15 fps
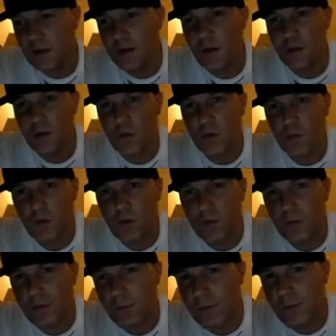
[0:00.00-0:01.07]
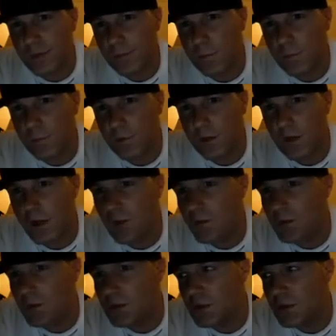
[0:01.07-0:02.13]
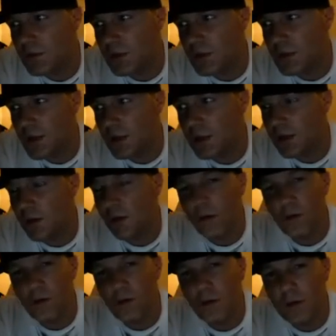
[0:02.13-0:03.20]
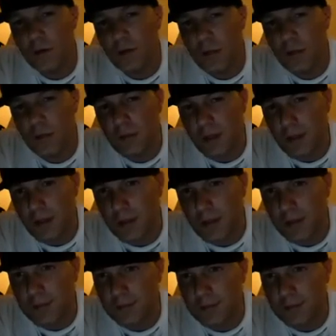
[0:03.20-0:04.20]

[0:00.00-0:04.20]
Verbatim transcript: doesn't work for me. A lot of musicians I know don't don't like playing it.